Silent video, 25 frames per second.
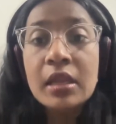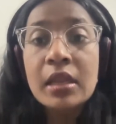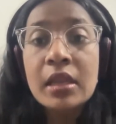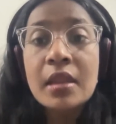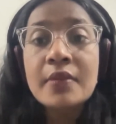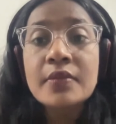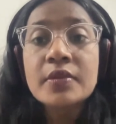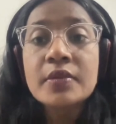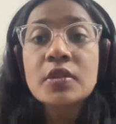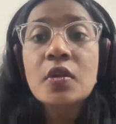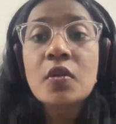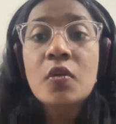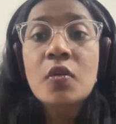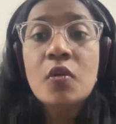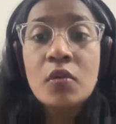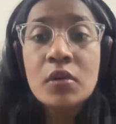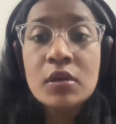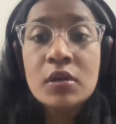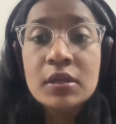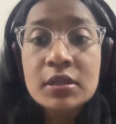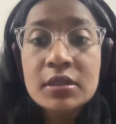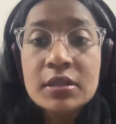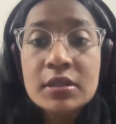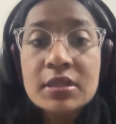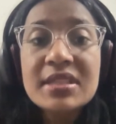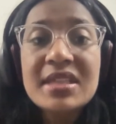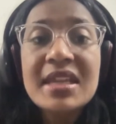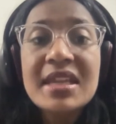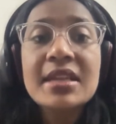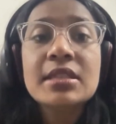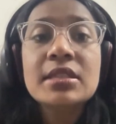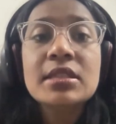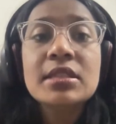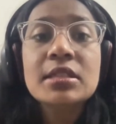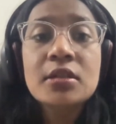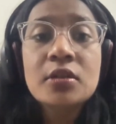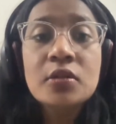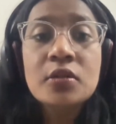allowing the holders
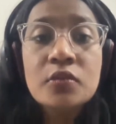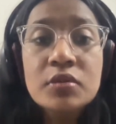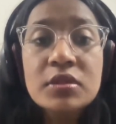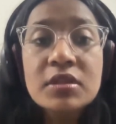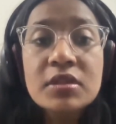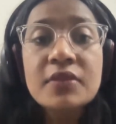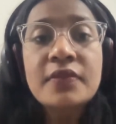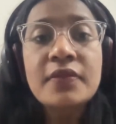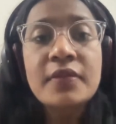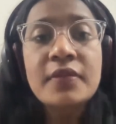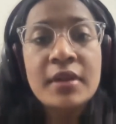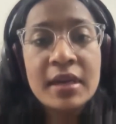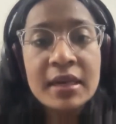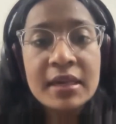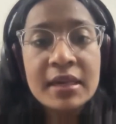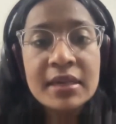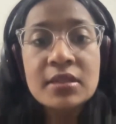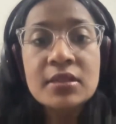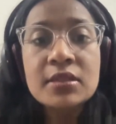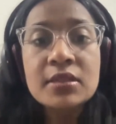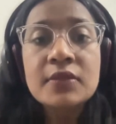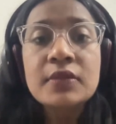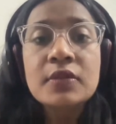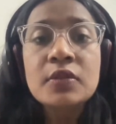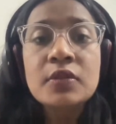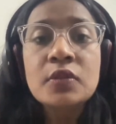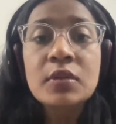exclusive rights